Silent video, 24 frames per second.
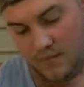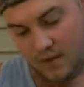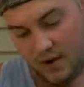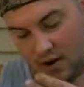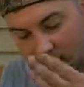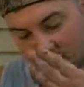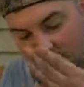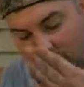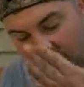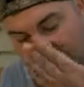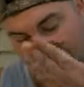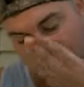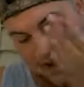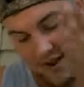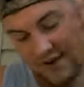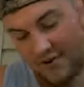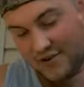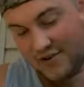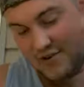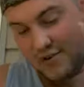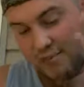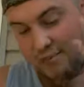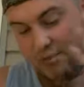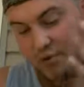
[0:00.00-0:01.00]
okay,
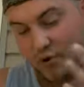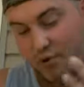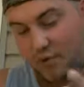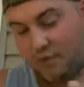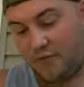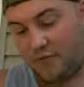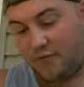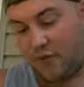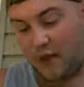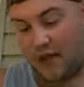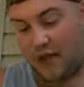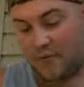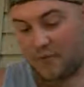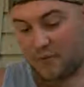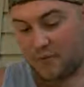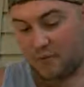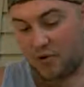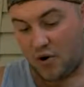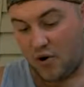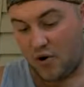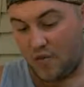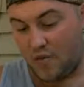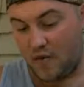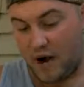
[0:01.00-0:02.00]
here's the flavor
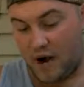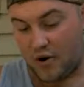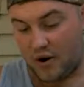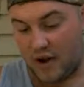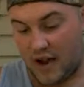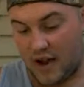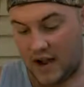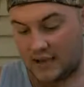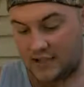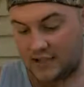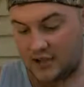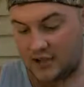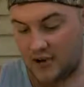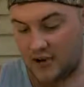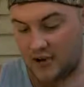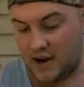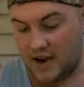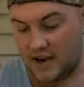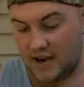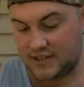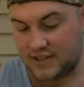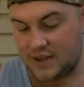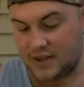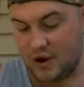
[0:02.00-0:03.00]
profile, guys, so you
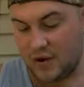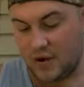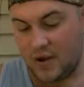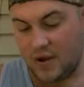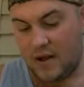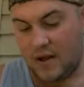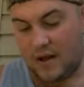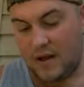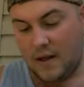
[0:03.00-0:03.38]
guys know.